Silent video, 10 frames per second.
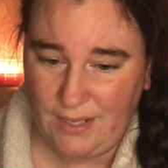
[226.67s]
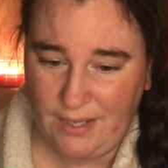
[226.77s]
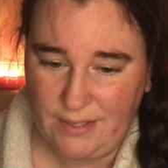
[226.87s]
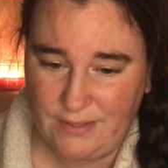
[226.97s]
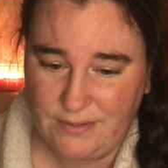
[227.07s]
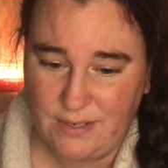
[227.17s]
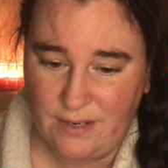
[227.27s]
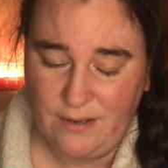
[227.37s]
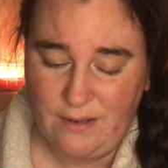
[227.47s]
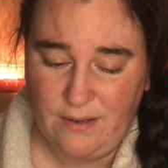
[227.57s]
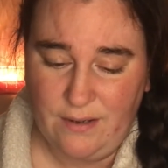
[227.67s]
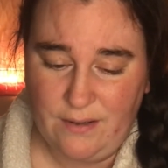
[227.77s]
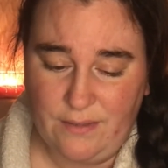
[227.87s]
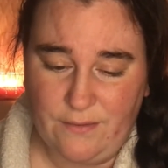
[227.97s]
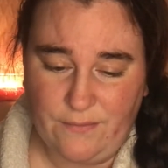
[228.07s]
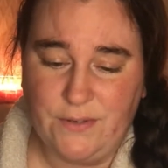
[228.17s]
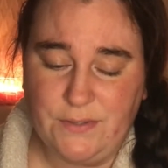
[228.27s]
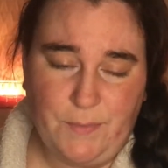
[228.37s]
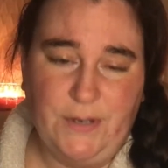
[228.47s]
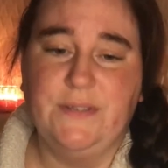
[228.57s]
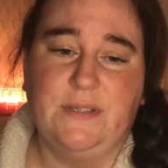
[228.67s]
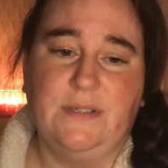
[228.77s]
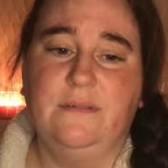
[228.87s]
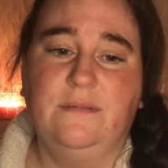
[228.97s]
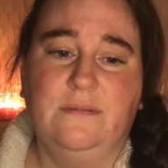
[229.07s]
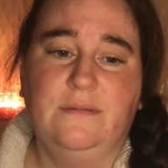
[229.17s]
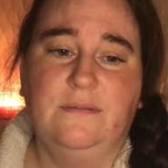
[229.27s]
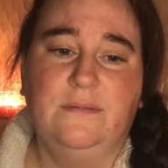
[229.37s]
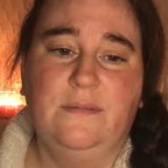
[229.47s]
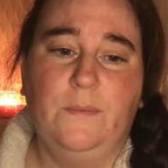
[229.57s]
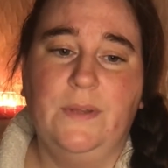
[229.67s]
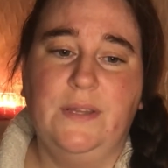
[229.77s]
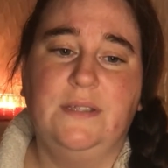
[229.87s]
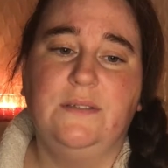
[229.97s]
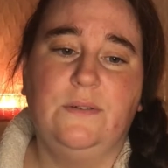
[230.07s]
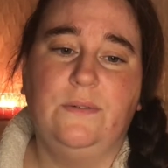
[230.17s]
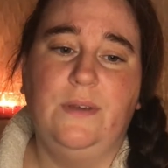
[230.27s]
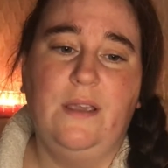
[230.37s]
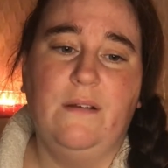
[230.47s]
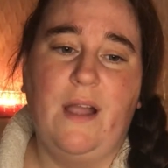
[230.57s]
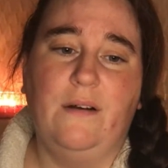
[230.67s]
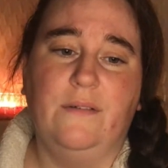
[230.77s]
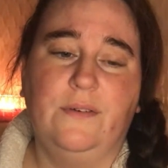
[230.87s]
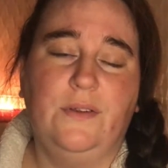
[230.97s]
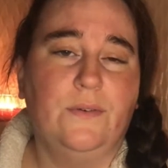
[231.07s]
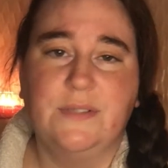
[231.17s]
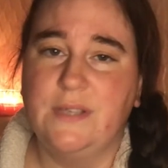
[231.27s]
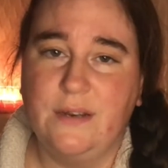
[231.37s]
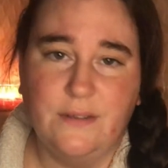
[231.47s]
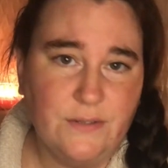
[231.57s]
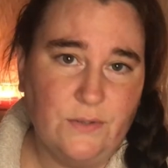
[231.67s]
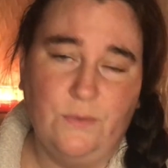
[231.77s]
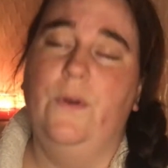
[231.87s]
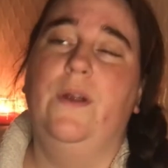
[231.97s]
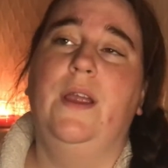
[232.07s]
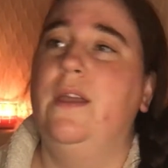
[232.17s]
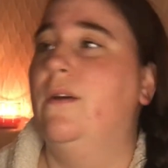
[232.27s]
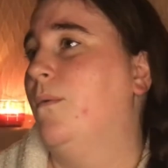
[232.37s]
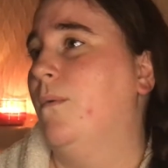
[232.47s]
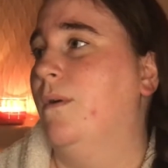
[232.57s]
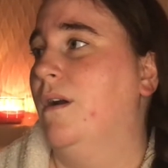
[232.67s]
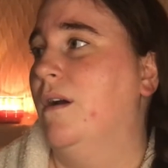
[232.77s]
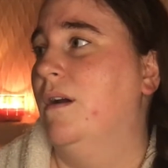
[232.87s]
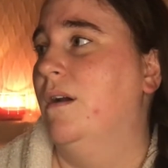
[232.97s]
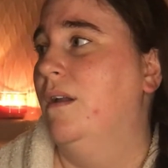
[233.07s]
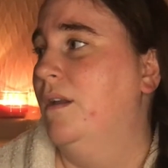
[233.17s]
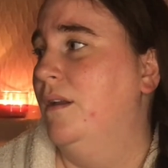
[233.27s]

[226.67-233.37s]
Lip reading: He is the first person willing to hear out your side of the story, or,